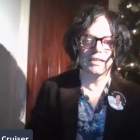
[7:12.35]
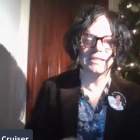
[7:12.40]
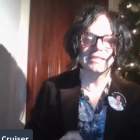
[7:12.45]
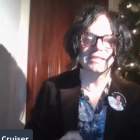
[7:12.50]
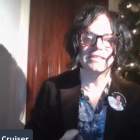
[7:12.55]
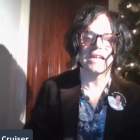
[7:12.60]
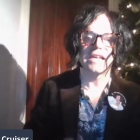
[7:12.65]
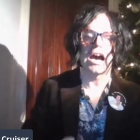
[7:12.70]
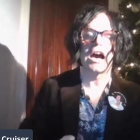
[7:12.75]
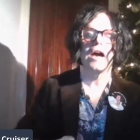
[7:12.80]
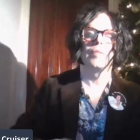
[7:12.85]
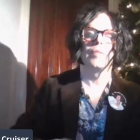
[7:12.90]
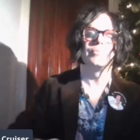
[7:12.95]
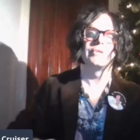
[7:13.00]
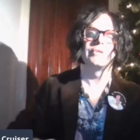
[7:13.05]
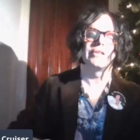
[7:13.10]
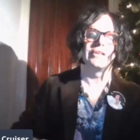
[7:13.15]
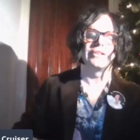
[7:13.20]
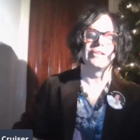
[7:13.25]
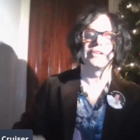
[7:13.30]

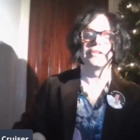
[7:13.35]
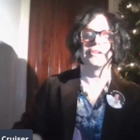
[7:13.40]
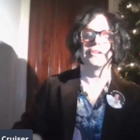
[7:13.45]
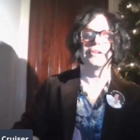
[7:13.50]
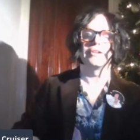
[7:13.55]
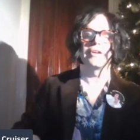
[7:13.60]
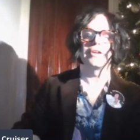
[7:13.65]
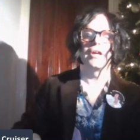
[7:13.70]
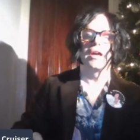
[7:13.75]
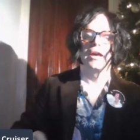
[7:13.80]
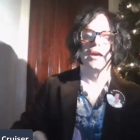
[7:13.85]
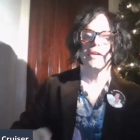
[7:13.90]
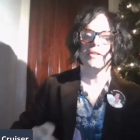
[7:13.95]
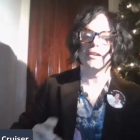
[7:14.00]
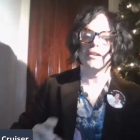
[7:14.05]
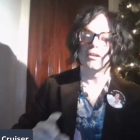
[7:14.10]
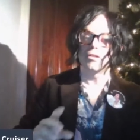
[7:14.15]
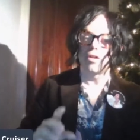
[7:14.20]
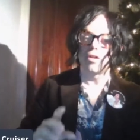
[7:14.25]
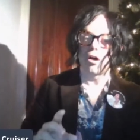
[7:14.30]
Stabbed, he tittered.
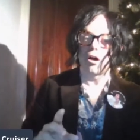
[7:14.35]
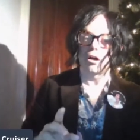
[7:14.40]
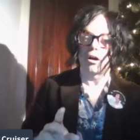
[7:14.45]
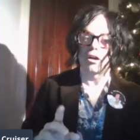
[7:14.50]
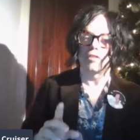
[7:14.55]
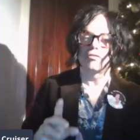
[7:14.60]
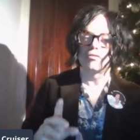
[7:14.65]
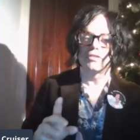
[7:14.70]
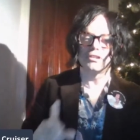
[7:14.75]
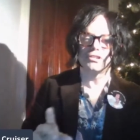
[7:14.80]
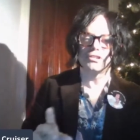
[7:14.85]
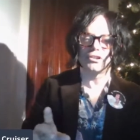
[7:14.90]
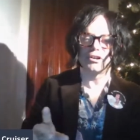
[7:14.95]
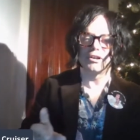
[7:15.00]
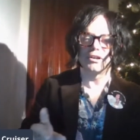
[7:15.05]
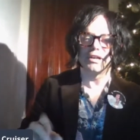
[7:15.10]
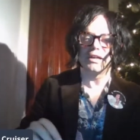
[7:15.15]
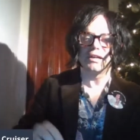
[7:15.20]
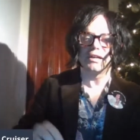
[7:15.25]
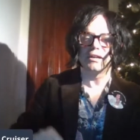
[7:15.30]
Think long of the
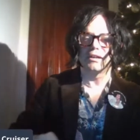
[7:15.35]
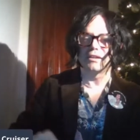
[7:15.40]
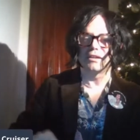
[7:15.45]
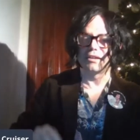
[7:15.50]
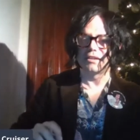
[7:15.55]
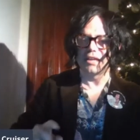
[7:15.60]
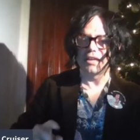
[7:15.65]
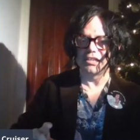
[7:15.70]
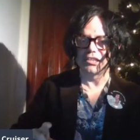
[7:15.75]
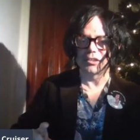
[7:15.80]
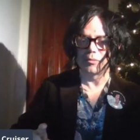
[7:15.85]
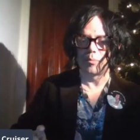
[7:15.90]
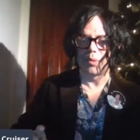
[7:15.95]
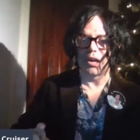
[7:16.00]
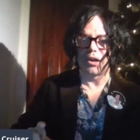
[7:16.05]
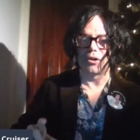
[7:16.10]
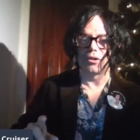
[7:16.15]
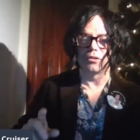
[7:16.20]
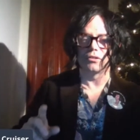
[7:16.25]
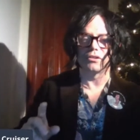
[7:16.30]
journey, the days of
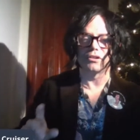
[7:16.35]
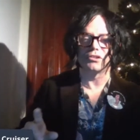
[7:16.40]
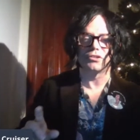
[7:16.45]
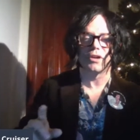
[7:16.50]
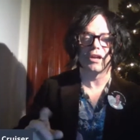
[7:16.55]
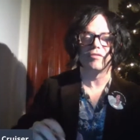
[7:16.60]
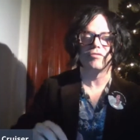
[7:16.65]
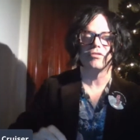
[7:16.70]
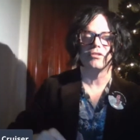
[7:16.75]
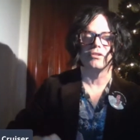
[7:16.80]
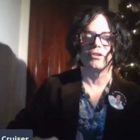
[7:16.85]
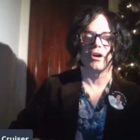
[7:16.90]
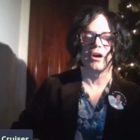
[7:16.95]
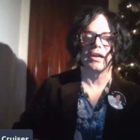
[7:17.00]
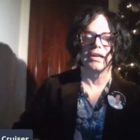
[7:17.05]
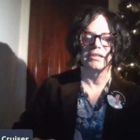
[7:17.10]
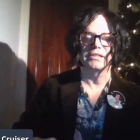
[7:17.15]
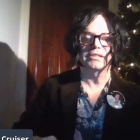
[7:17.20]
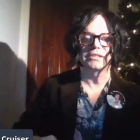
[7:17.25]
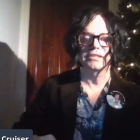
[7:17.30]
peril, the dreadful
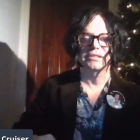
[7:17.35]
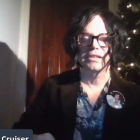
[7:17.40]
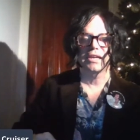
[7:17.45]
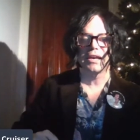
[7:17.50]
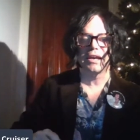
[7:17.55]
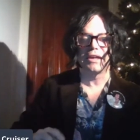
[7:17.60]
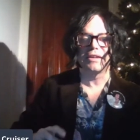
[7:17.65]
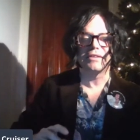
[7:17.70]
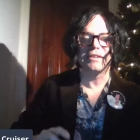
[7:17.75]
nights.